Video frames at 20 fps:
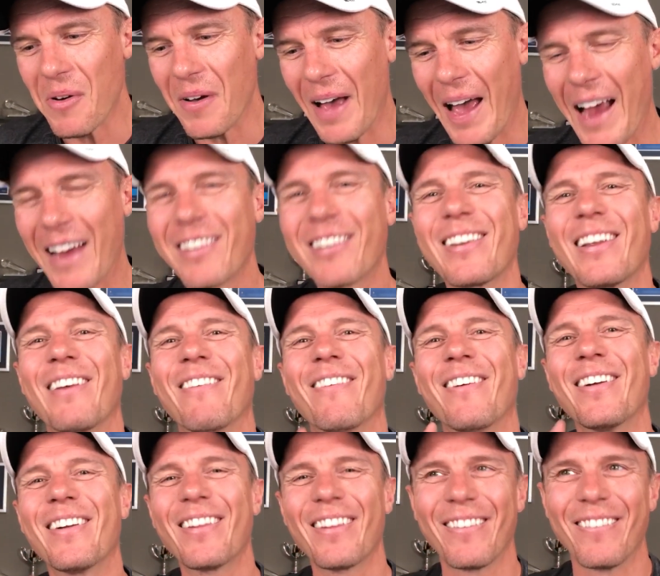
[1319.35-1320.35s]
Actually,
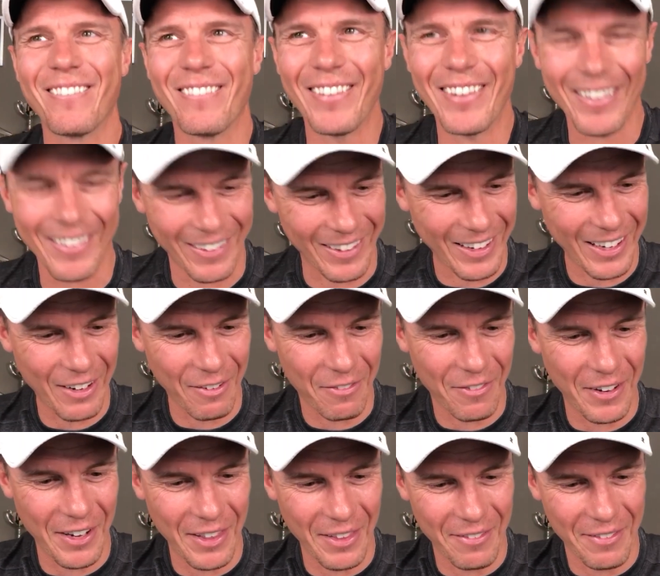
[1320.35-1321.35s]
one of the I'm going to
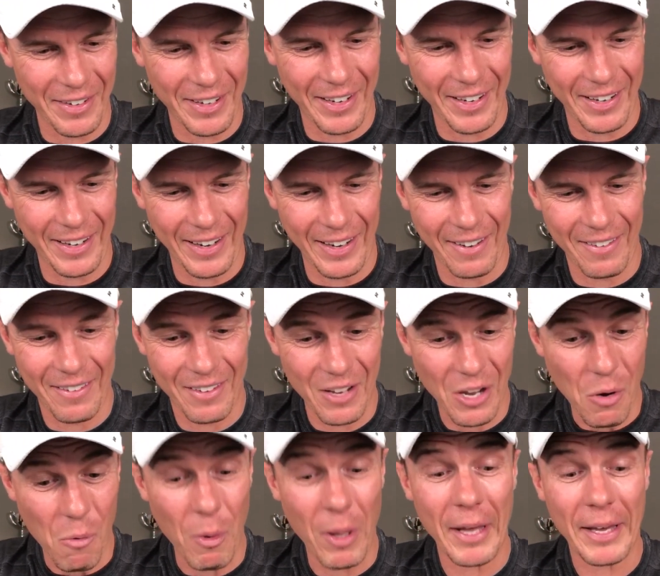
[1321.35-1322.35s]
find the video now.
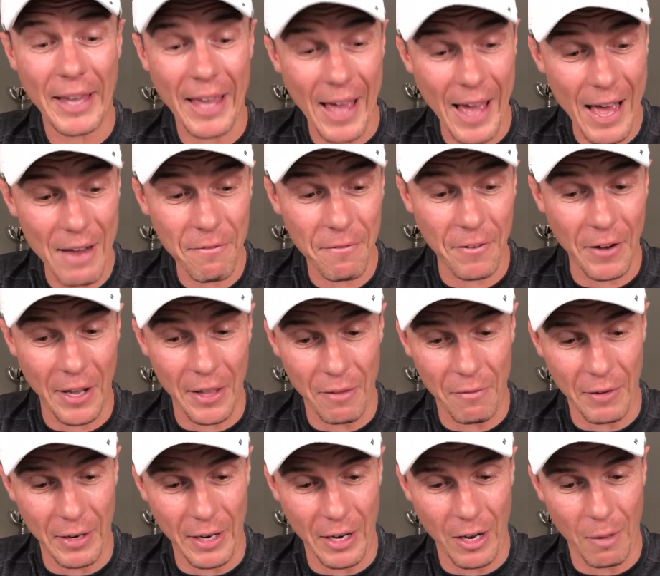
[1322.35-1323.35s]
Well, I can't find the
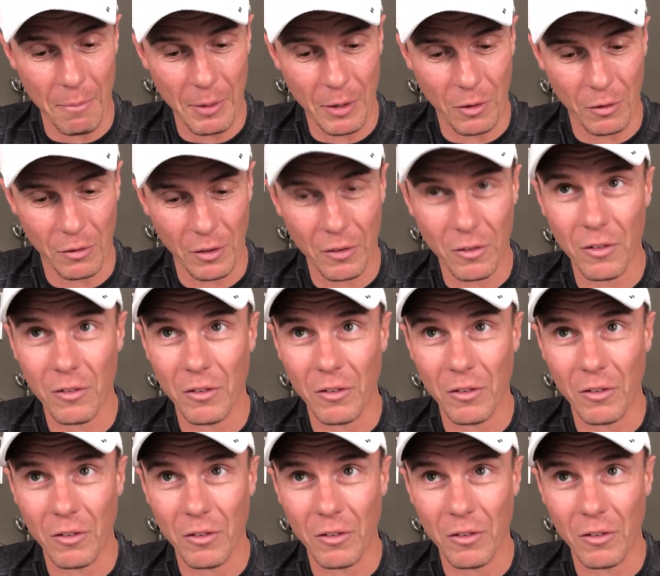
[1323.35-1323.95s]
video because this